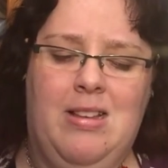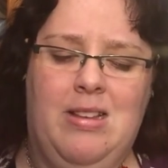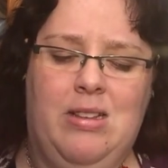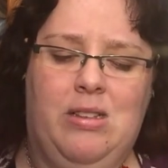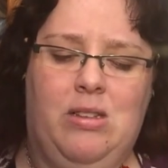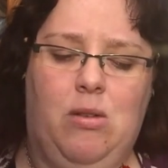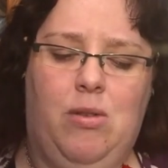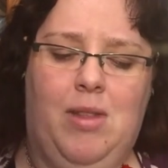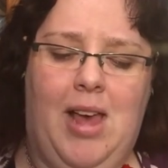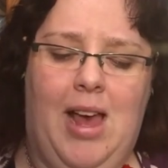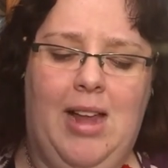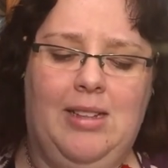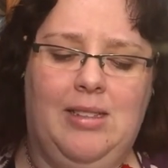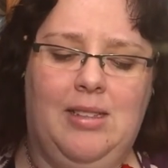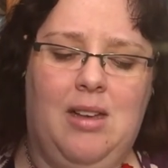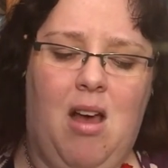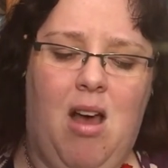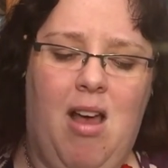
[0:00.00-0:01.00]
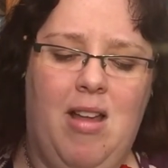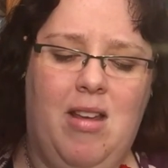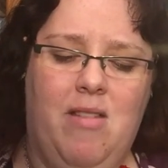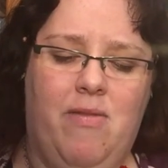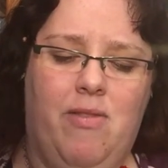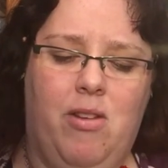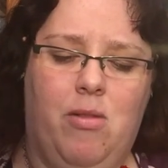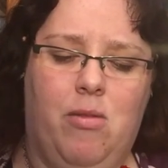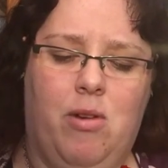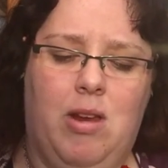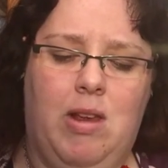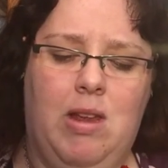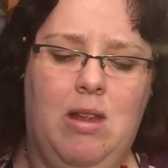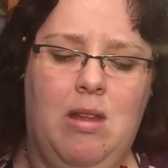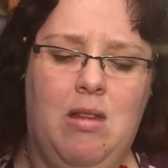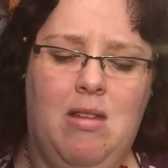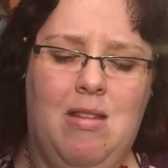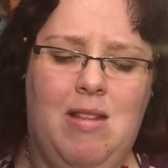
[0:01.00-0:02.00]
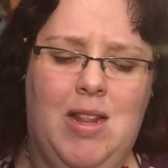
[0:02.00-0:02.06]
So that's kind of annoying.